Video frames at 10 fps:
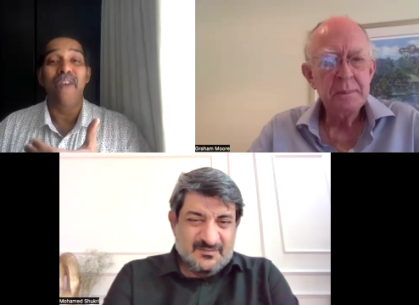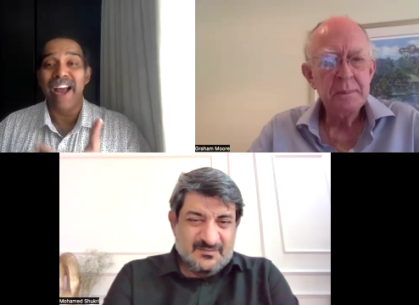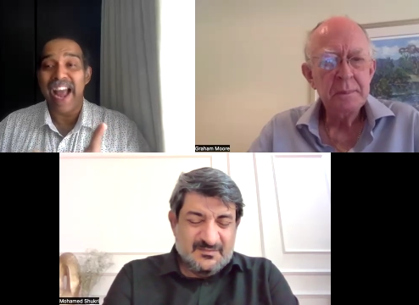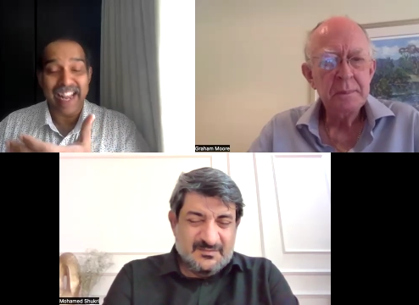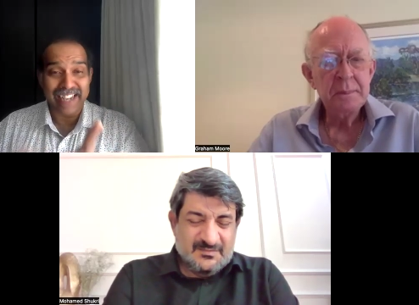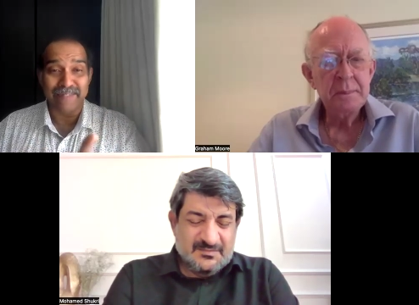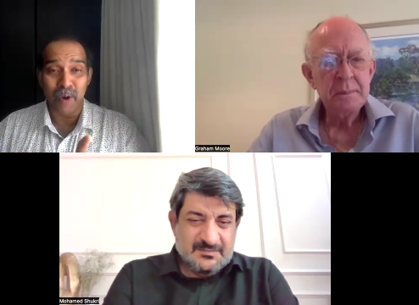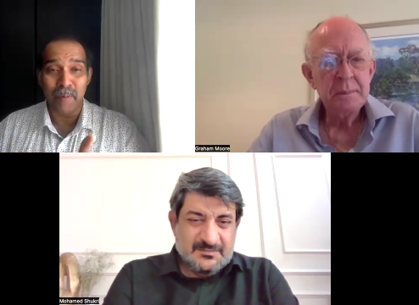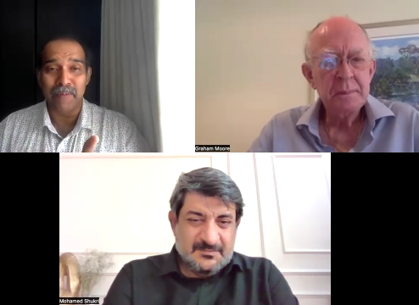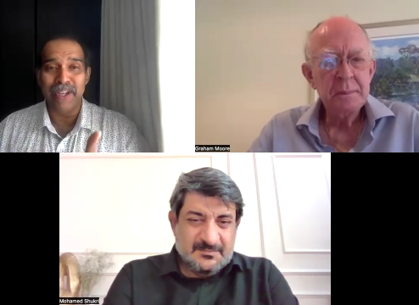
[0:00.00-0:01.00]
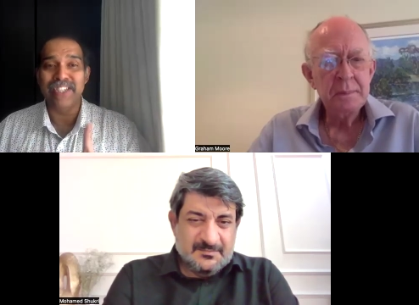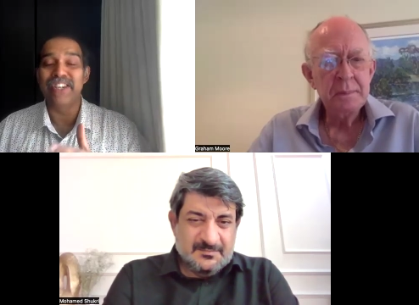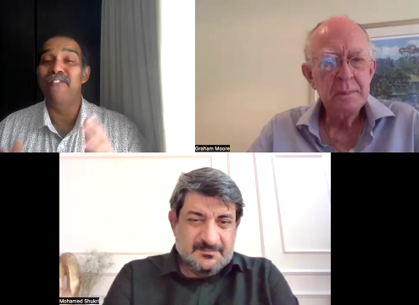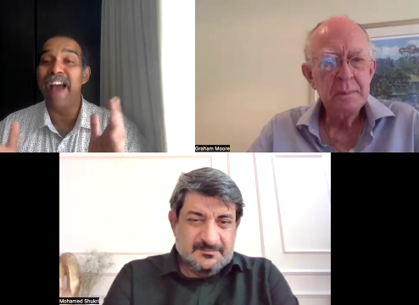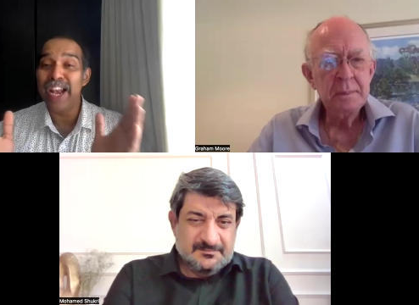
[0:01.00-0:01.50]
Speaker 1: as Muhammad
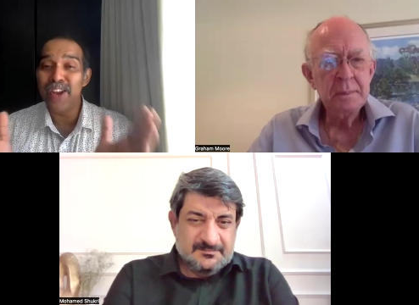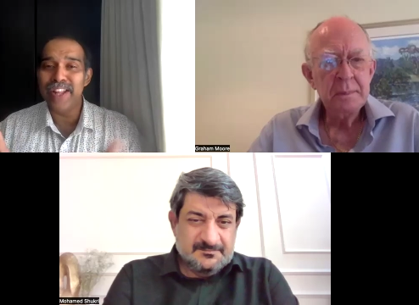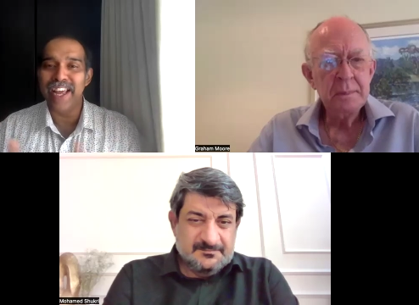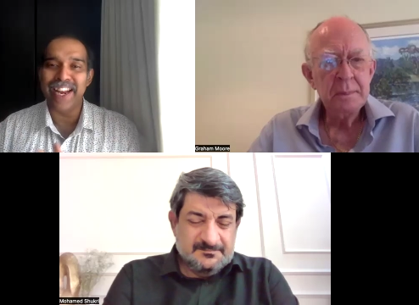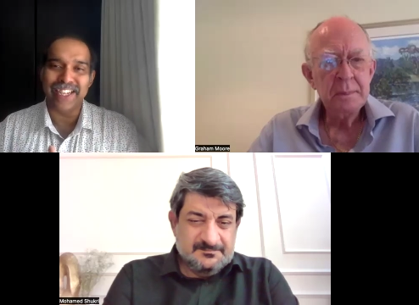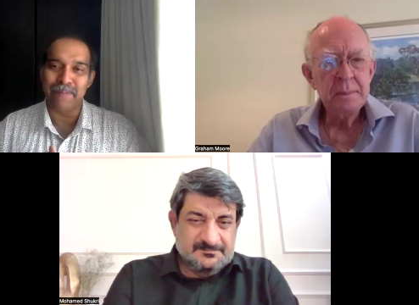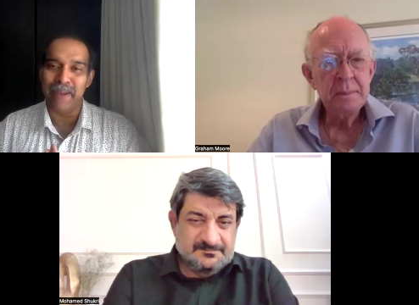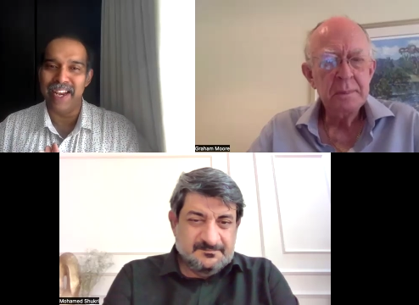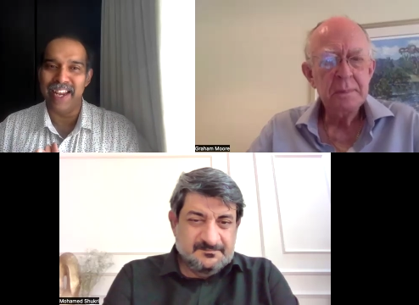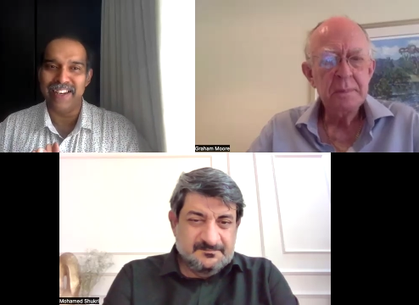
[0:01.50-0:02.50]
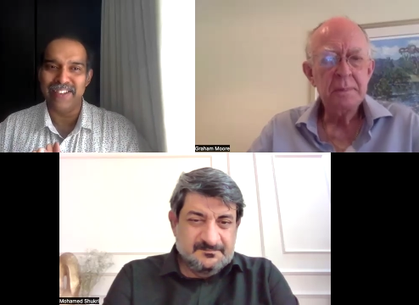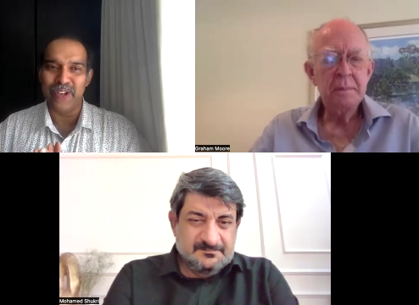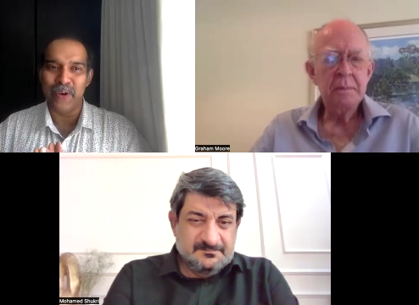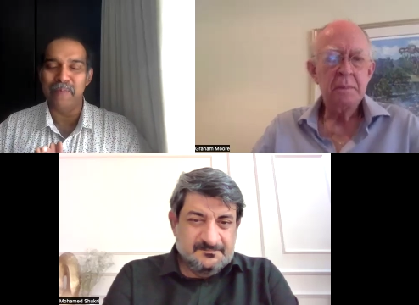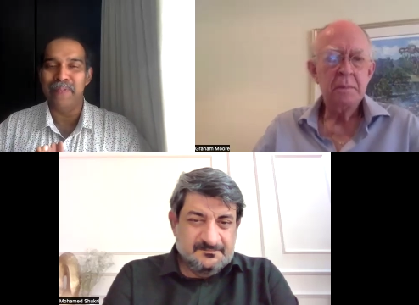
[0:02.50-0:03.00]
mentioned, value their experience.
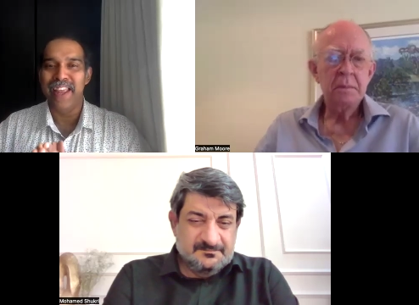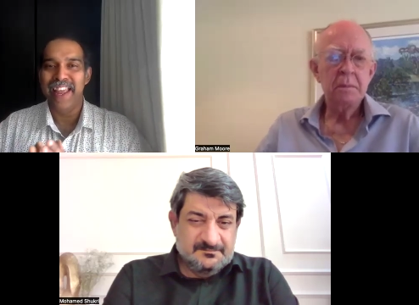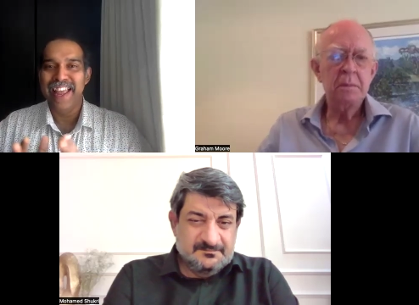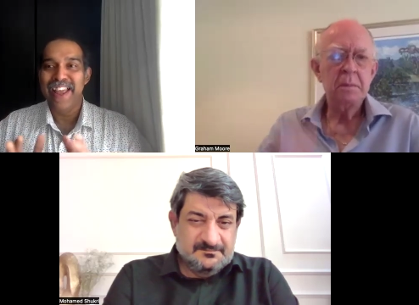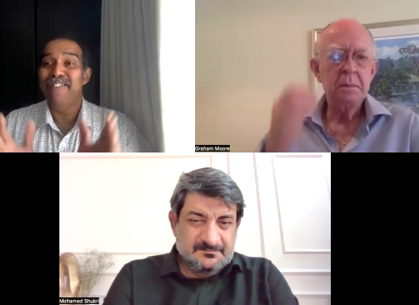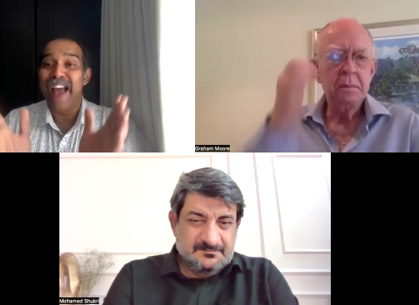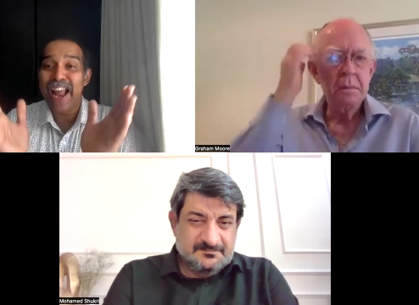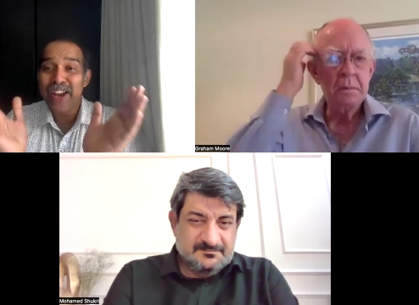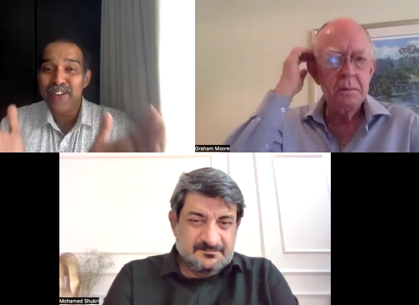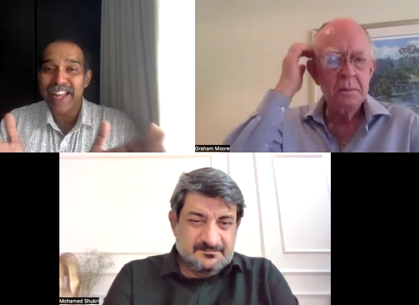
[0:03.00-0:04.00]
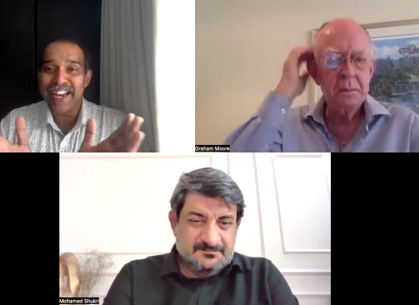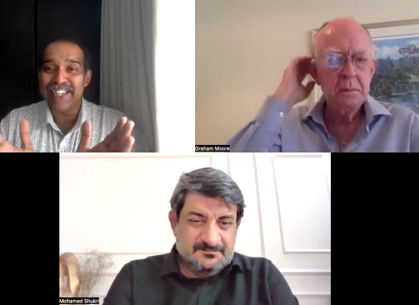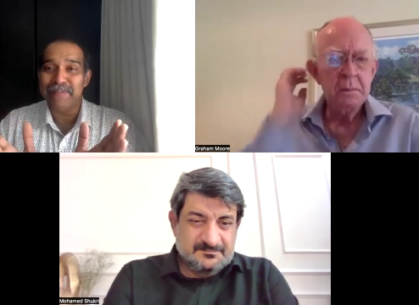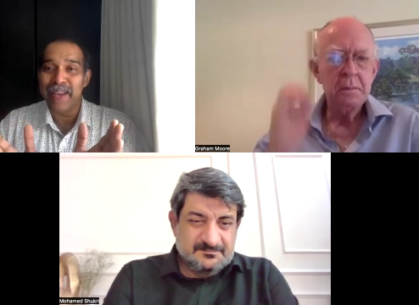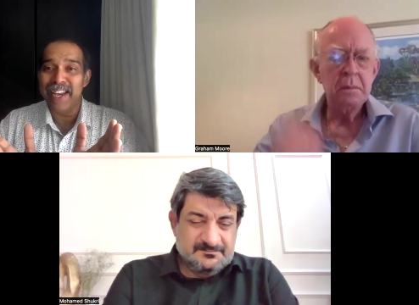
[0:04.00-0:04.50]
You know, value their
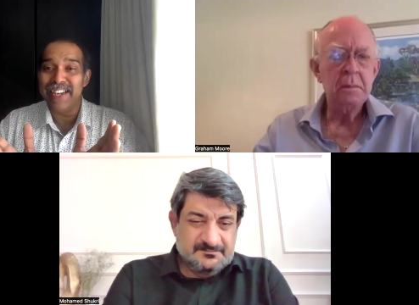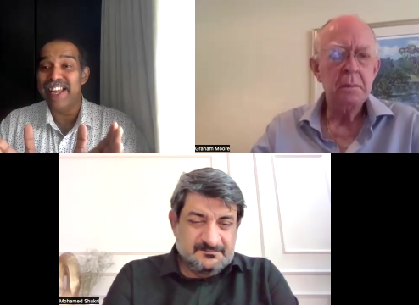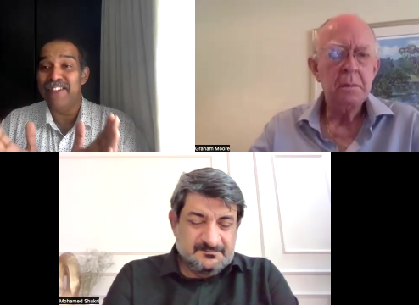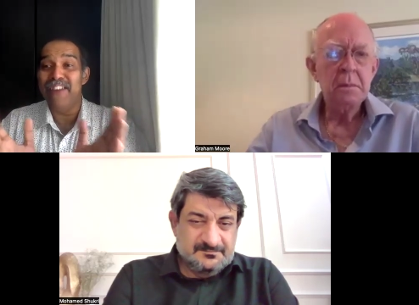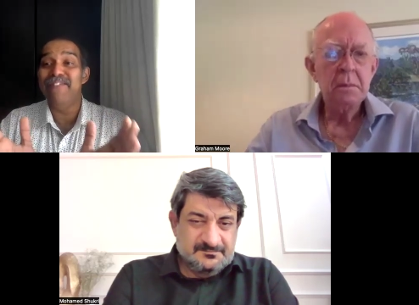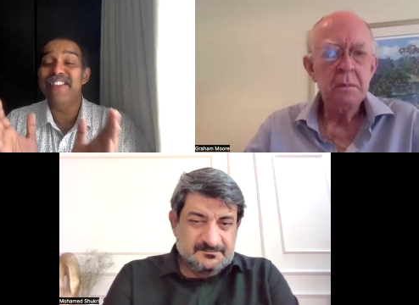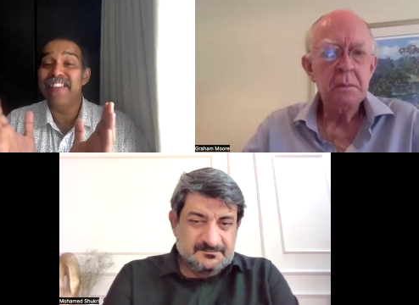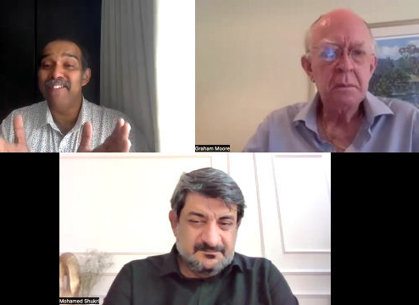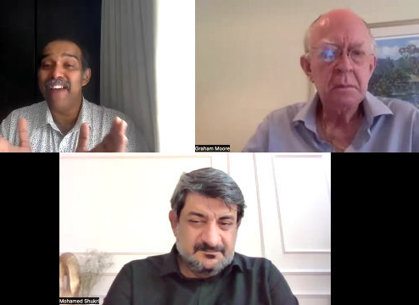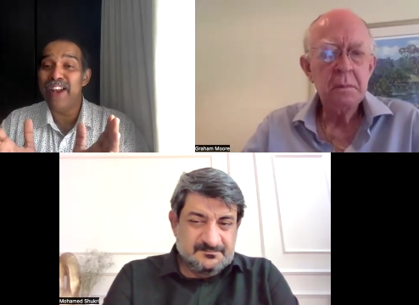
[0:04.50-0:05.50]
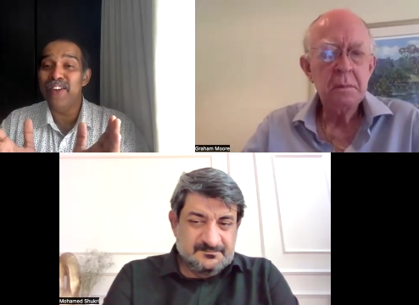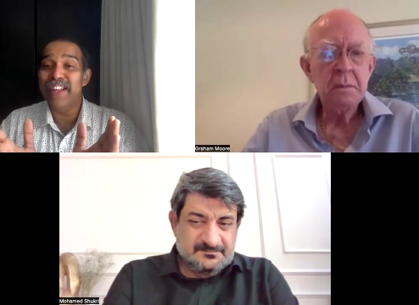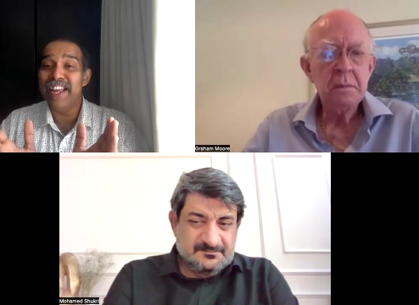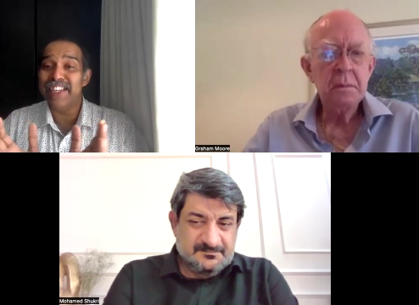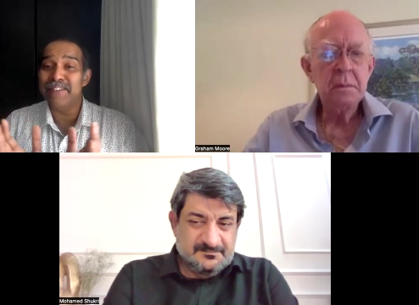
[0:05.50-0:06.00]
experience. And when we say
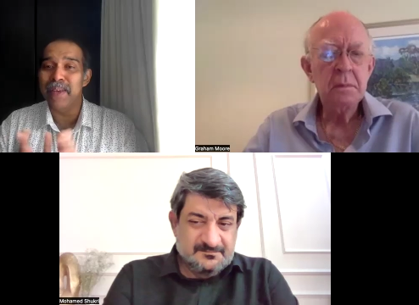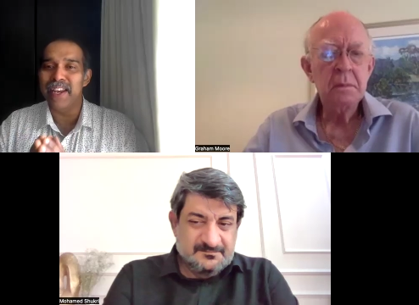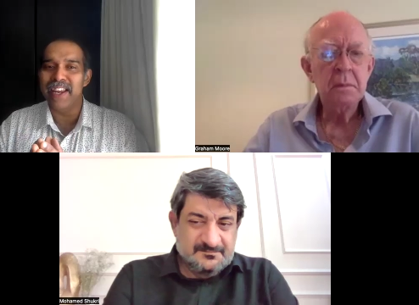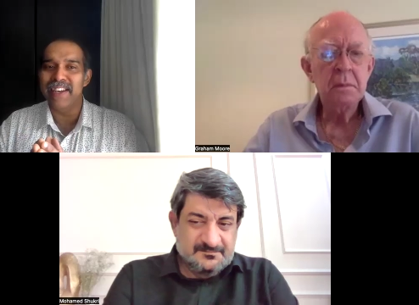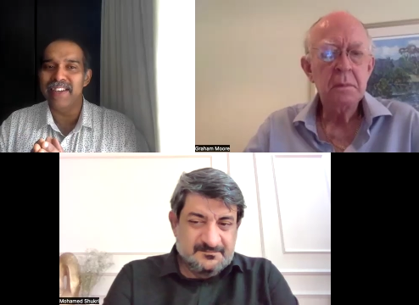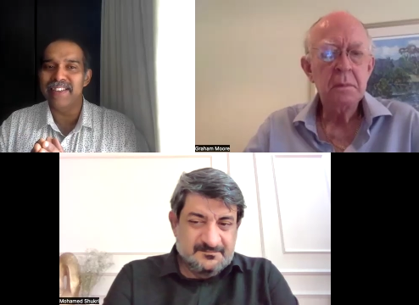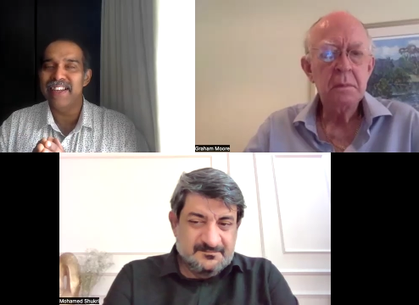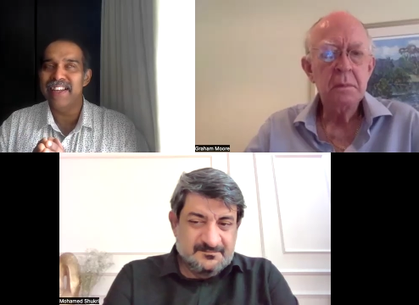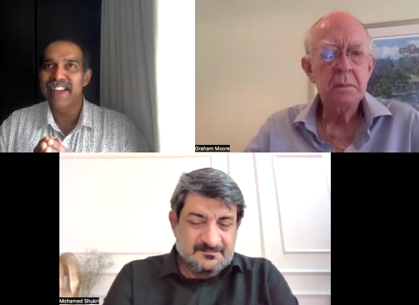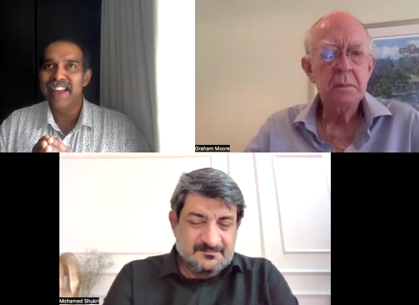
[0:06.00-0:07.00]
value their experience,